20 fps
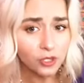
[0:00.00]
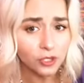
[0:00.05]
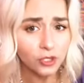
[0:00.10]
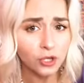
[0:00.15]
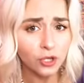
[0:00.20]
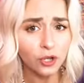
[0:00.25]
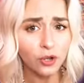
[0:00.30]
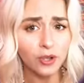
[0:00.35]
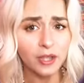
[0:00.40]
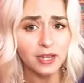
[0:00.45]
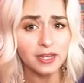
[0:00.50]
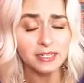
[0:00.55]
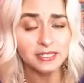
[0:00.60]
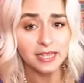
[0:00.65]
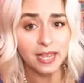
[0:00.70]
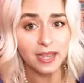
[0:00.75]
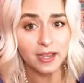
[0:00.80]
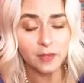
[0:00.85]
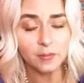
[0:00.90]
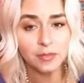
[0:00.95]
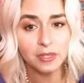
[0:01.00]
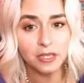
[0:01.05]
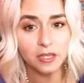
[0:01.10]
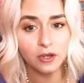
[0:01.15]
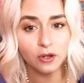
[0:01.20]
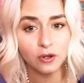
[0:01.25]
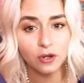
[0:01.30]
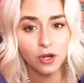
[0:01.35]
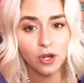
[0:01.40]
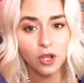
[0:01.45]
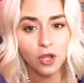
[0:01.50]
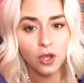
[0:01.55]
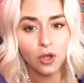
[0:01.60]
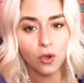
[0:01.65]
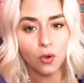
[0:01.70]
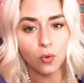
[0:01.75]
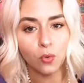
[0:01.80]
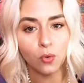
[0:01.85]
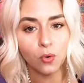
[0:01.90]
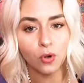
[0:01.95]
You can go ahead and tag them here
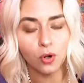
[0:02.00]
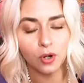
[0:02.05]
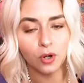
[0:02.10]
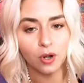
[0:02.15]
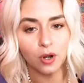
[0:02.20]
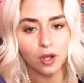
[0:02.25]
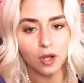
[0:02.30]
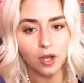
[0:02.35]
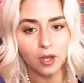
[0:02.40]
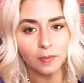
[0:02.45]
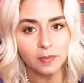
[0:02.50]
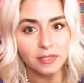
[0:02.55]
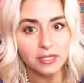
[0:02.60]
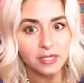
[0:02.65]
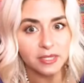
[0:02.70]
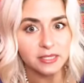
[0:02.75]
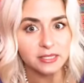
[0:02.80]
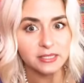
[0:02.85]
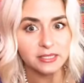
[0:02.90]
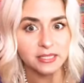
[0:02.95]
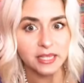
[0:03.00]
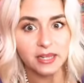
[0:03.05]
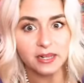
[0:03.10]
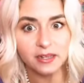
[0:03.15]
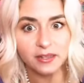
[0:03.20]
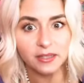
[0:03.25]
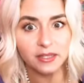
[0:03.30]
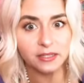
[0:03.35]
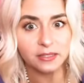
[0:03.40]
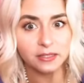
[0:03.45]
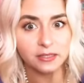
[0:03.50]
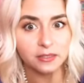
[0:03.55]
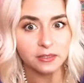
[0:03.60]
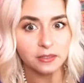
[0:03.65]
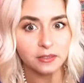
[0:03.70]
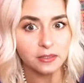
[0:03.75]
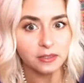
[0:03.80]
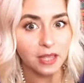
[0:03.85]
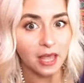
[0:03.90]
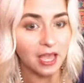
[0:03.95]
or um, send
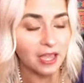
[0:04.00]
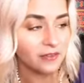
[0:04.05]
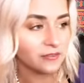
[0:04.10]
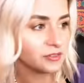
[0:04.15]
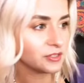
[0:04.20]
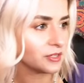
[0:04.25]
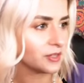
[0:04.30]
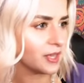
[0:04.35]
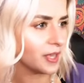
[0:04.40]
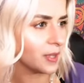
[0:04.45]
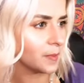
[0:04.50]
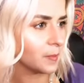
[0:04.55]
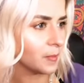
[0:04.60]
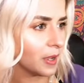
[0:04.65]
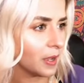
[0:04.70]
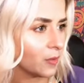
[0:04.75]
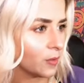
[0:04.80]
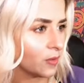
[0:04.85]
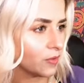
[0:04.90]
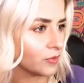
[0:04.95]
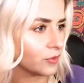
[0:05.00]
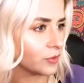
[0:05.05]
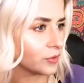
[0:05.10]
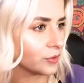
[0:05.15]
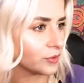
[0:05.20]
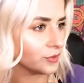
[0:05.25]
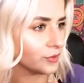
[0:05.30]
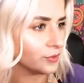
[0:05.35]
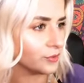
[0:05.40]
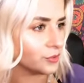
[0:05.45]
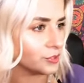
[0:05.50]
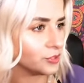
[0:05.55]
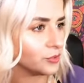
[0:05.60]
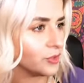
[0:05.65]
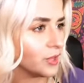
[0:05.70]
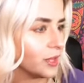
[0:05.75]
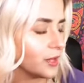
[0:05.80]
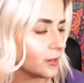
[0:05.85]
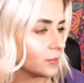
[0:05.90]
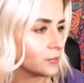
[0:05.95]
this live to them, however you
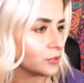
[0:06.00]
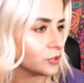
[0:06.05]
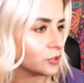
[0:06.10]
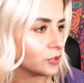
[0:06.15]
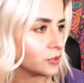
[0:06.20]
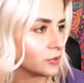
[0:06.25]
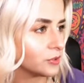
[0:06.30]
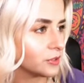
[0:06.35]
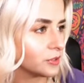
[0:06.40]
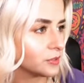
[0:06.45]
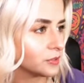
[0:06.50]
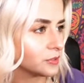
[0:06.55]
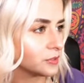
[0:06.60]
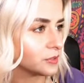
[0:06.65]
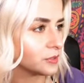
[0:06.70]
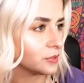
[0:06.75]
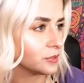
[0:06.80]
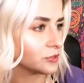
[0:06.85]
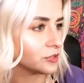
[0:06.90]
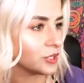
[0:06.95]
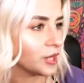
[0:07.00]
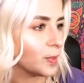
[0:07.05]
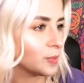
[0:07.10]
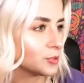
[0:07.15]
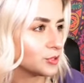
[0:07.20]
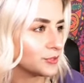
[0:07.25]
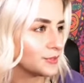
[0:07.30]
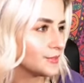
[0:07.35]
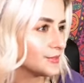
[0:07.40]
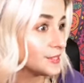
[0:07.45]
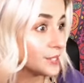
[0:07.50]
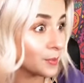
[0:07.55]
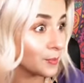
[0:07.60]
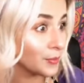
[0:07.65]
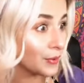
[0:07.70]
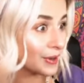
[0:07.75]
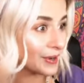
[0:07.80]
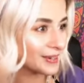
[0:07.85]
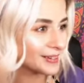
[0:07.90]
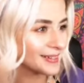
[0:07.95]
do that. I'm sure that there's an option
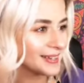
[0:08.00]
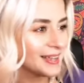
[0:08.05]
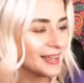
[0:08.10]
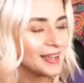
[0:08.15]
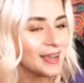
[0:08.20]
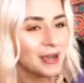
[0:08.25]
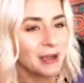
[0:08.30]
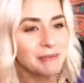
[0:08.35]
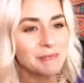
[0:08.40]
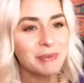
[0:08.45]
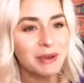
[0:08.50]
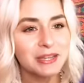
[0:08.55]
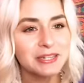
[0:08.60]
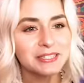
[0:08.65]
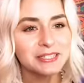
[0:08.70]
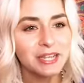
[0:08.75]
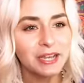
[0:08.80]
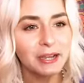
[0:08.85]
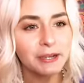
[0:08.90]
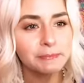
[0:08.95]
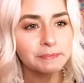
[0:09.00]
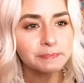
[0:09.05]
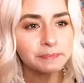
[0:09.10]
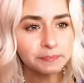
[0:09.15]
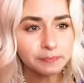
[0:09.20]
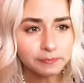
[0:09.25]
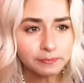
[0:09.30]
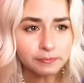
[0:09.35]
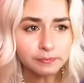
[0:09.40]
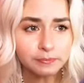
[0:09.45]
somewhere. But um,